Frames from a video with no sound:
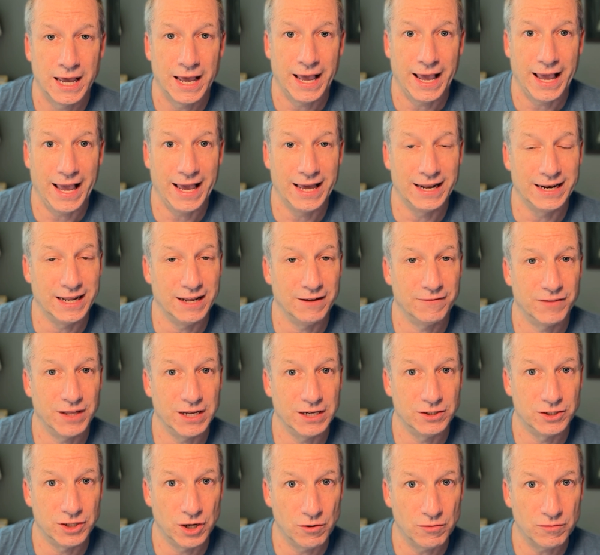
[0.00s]
and if they
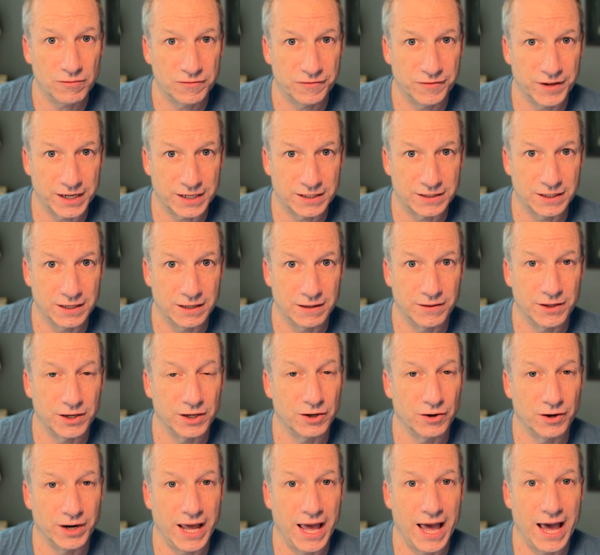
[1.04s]
don't fix it, they're
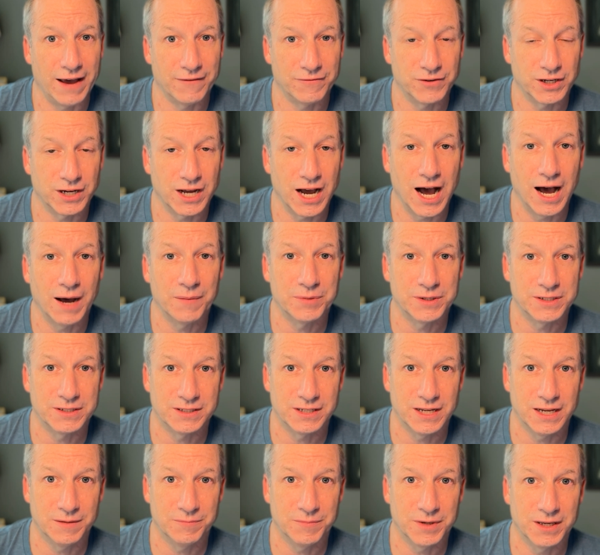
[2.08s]
going to have to
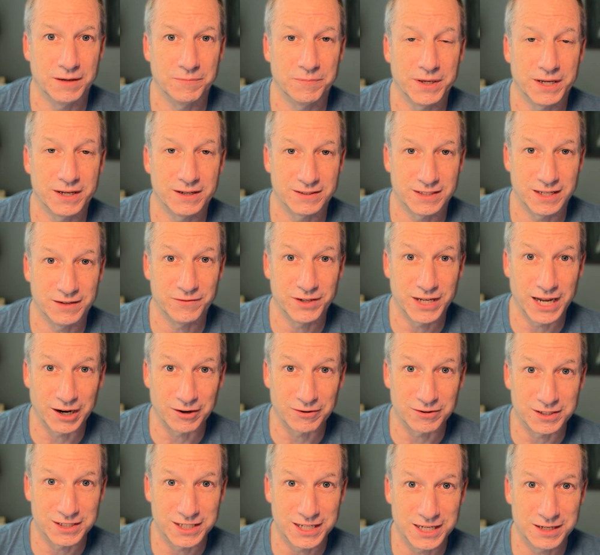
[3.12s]
compensate me because they've
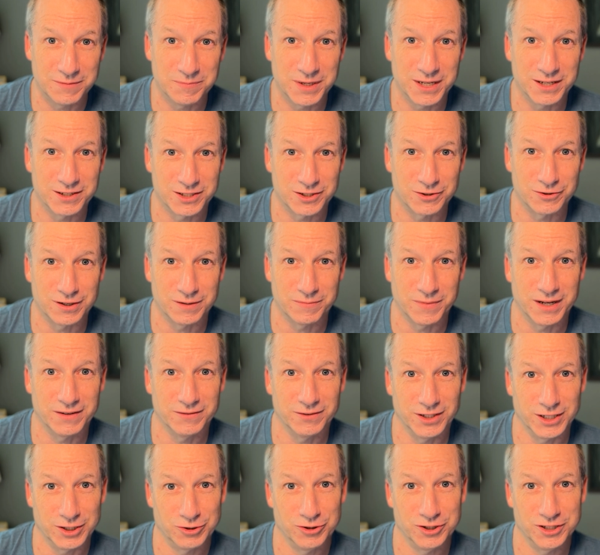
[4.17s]
guaranteed me a certain amount of
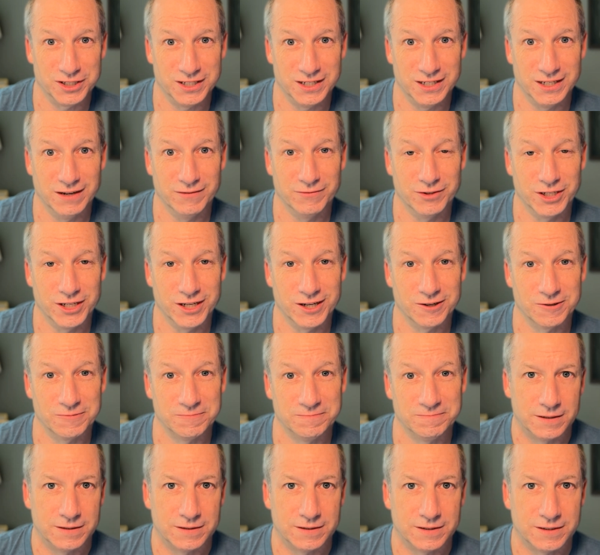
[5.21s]
electricity every year.
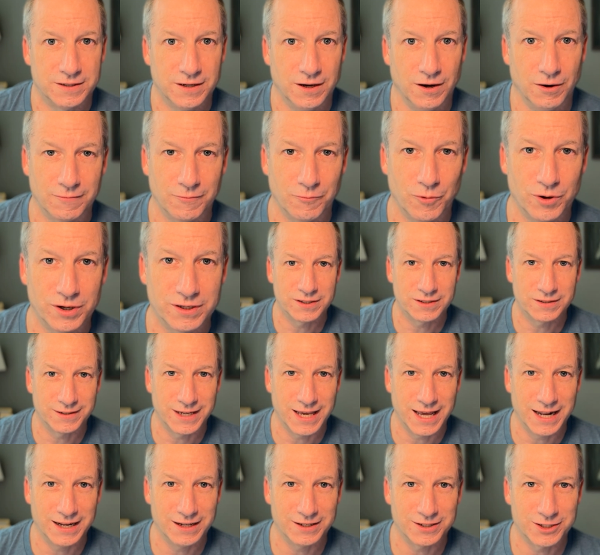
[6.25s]
So, was
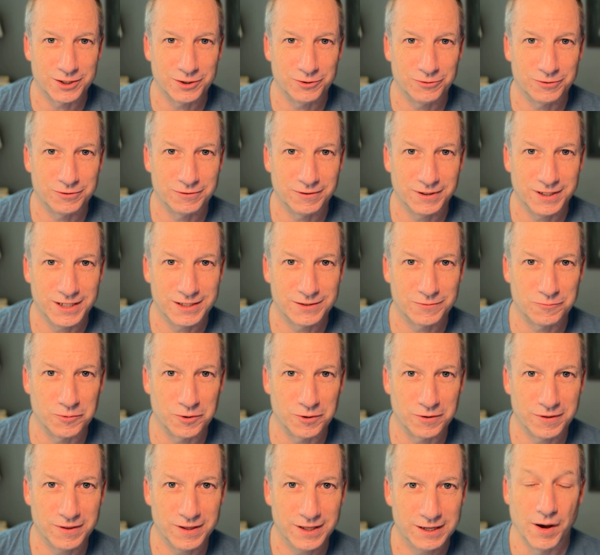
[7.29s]
getting a solar lease
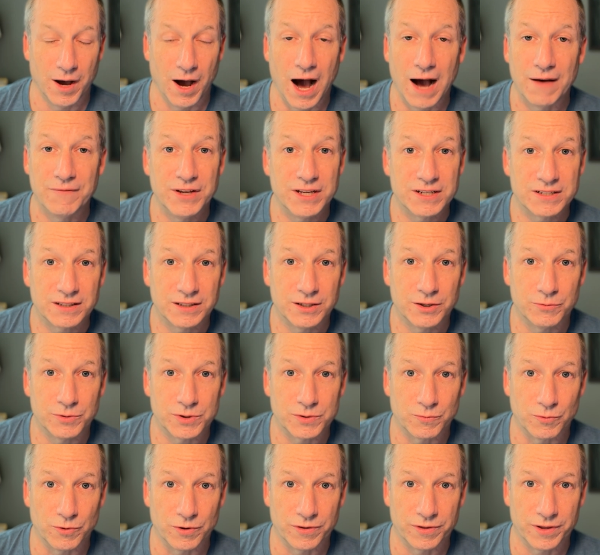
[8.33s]
worth it? Obviously it was
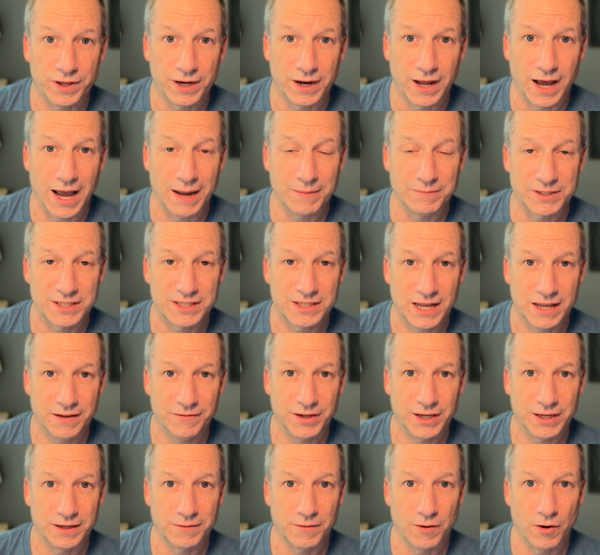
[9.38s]
worth it. I'm
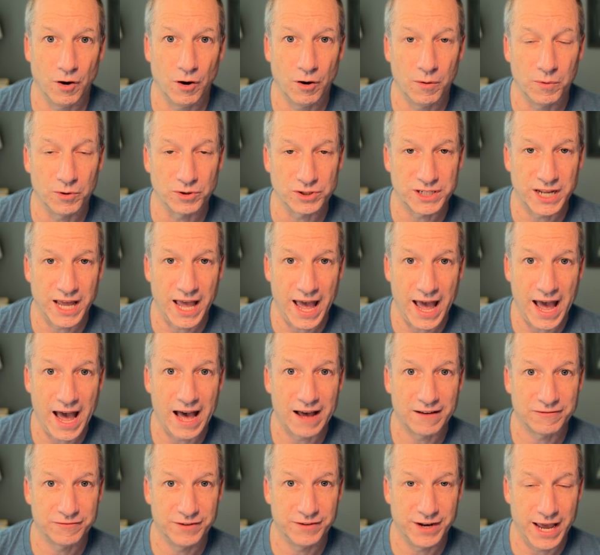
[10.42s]
saving almost
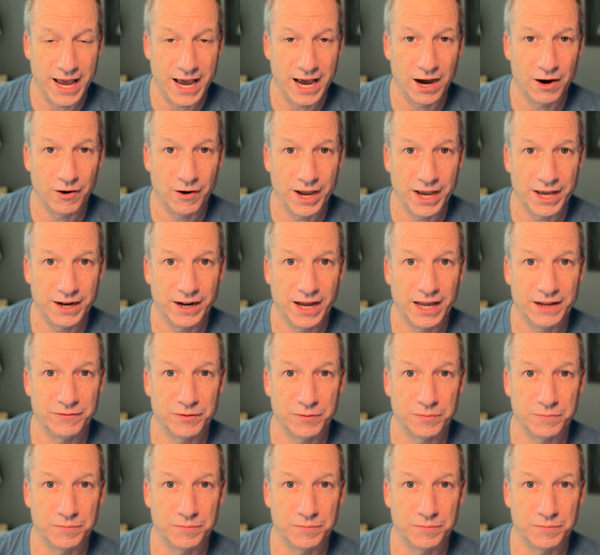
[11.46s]
half now, and I have a